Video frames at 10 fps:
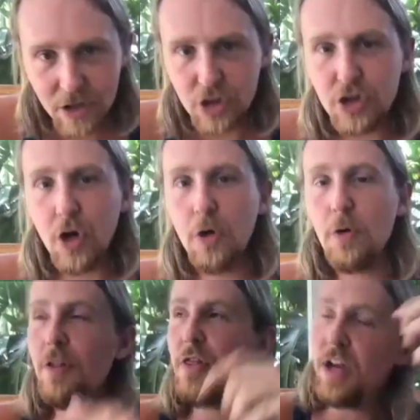
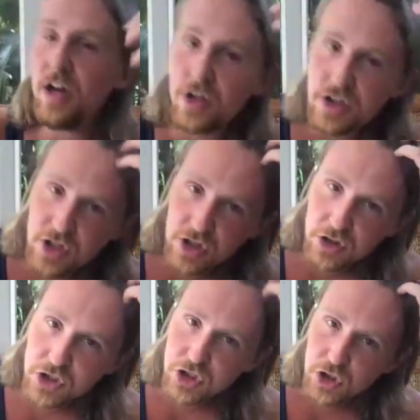So there's
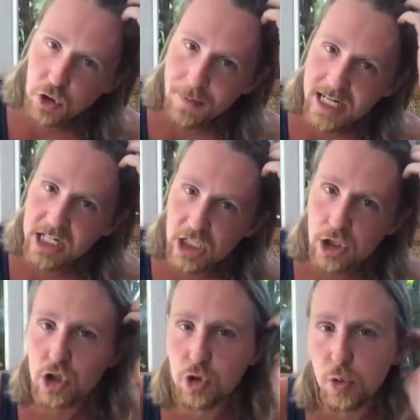so many
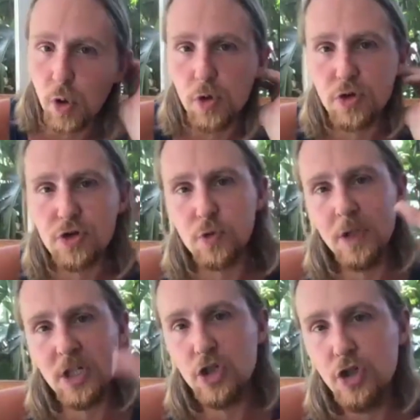controls
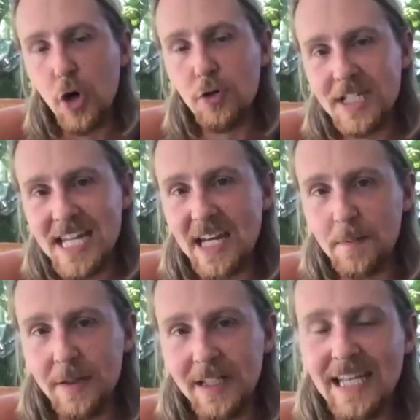which don't take
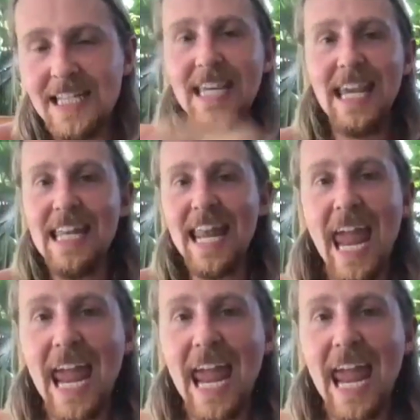place in